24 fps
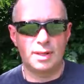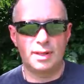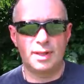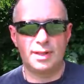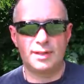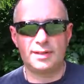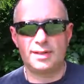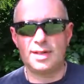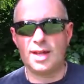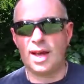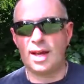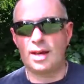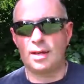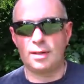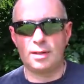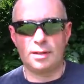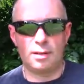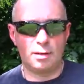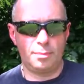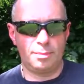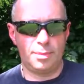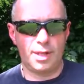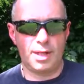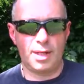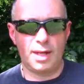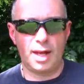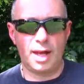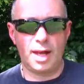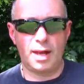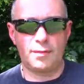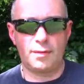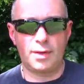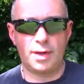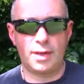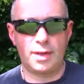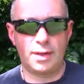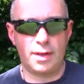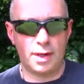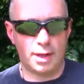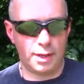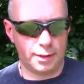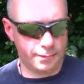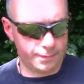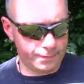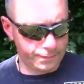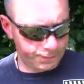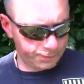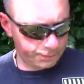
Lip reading: It's got a little bit of everything.